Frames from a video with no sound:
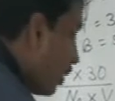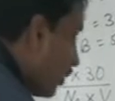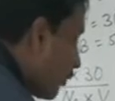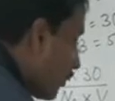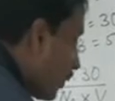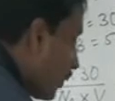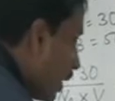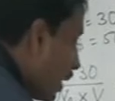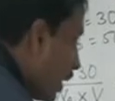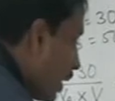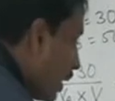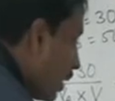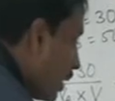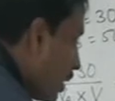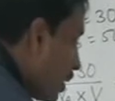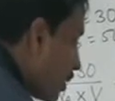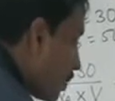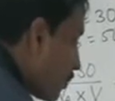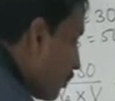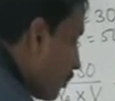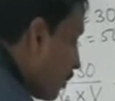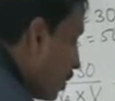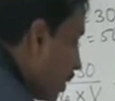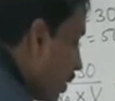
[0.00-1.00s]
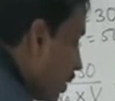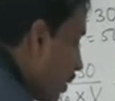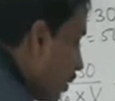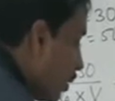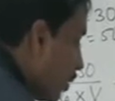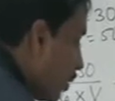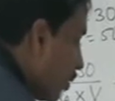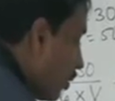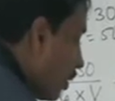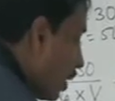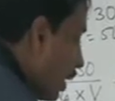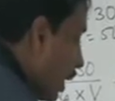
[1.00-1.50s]
of A is 1
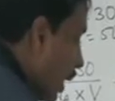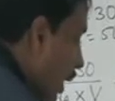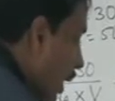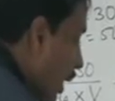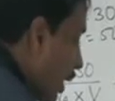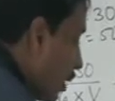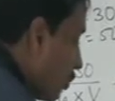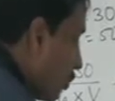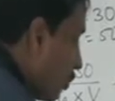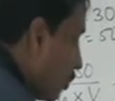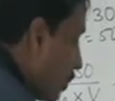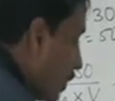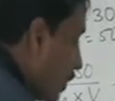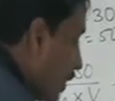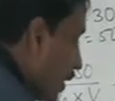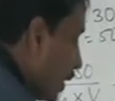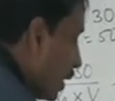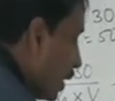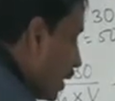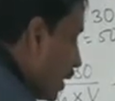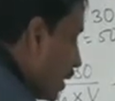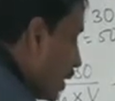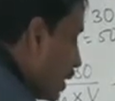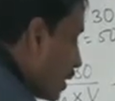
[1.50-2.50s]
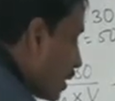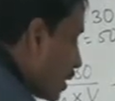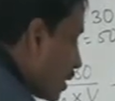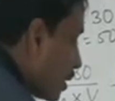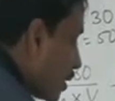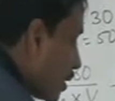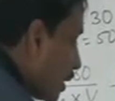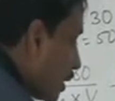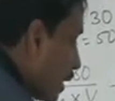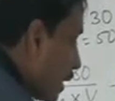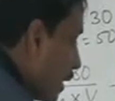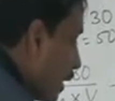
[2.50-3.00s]
and B
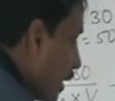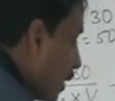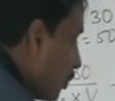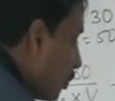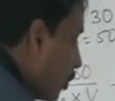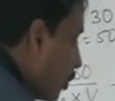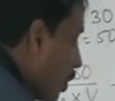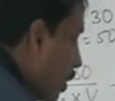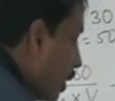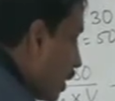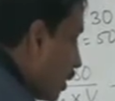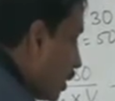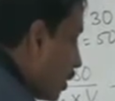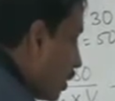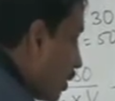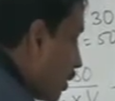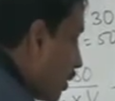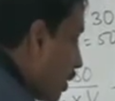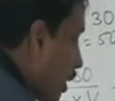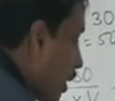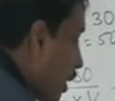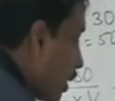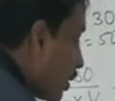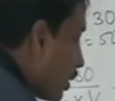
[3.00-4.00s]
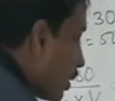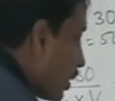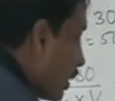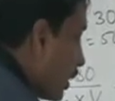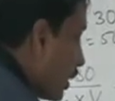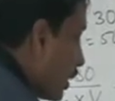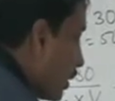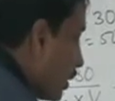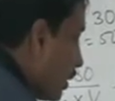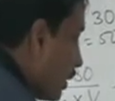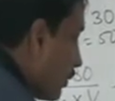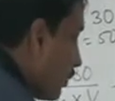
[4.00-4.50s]
is
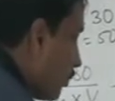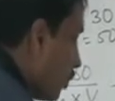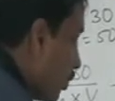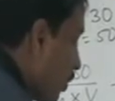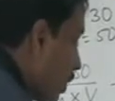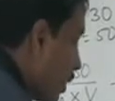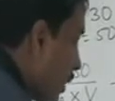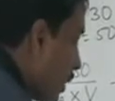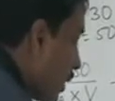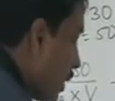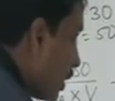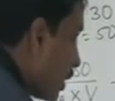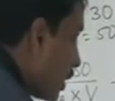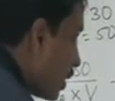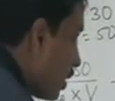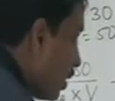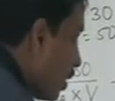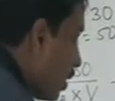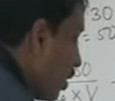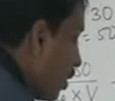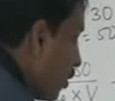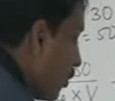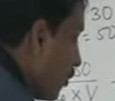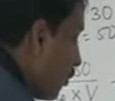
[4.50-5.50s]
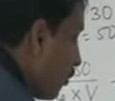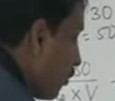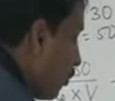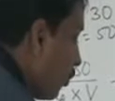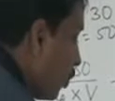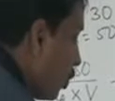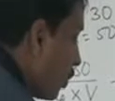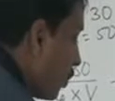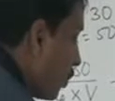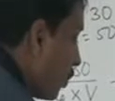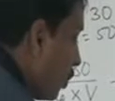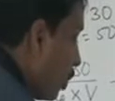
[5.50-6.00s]
3.33. Therefore it is
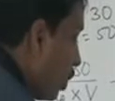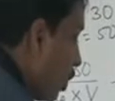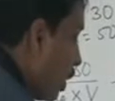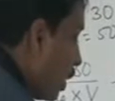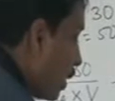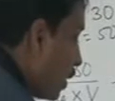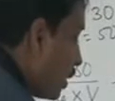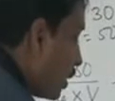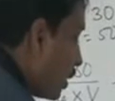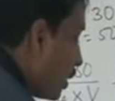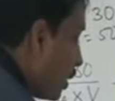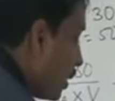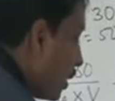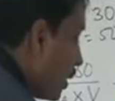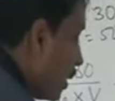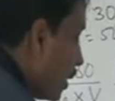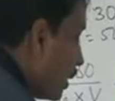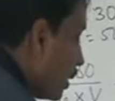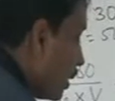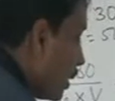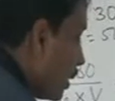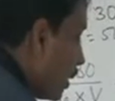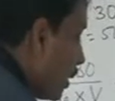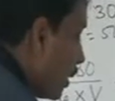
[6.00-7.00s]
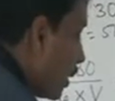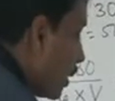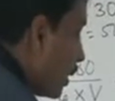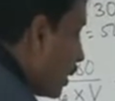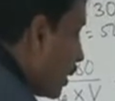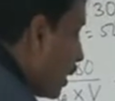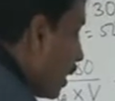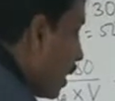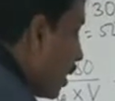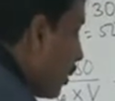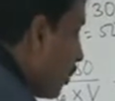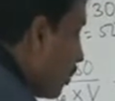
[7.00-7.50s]
4.33
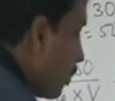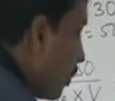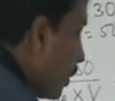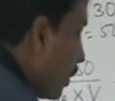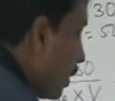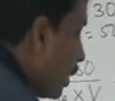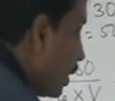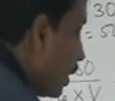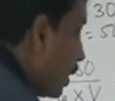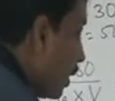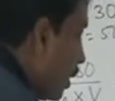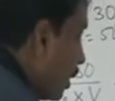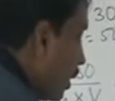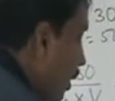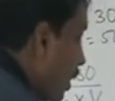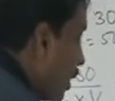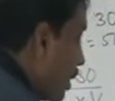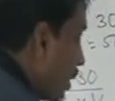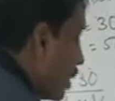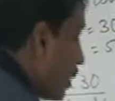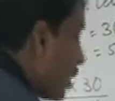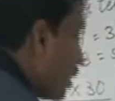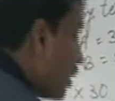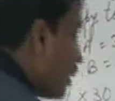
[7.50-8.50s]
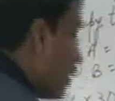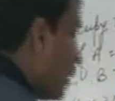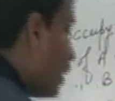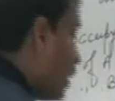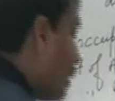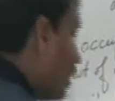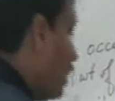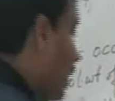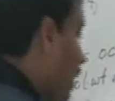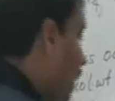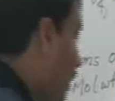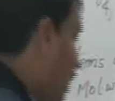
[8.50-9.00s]
gram per
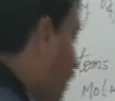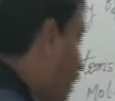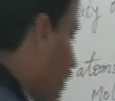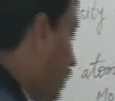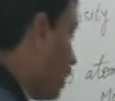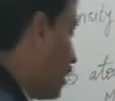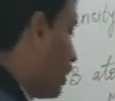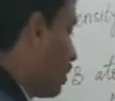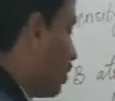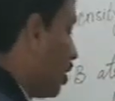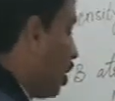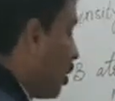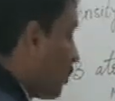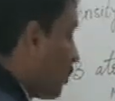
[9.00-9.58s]
cc and it is